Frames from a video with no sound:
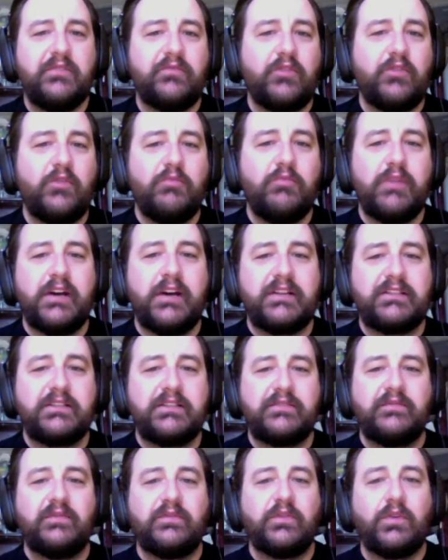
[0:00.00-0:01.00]

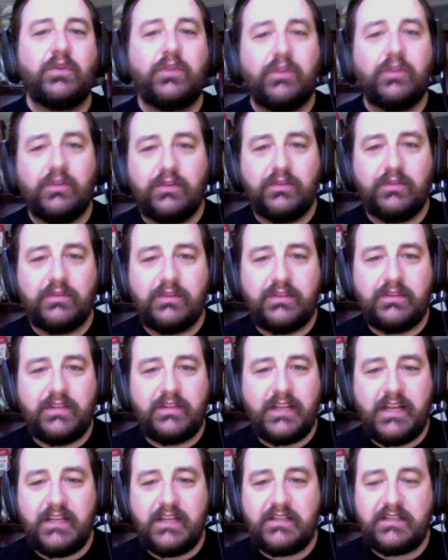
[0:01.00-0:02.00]
robust, floral
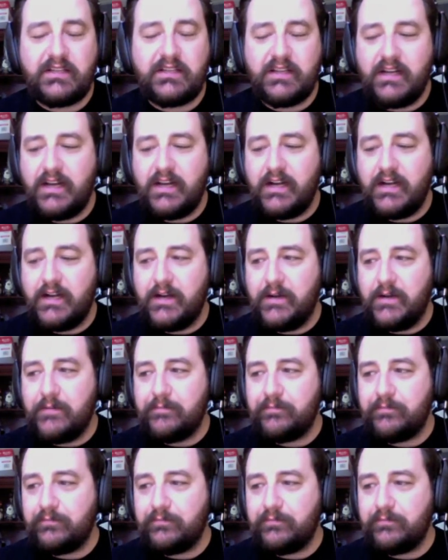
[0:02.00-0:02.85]
taste. But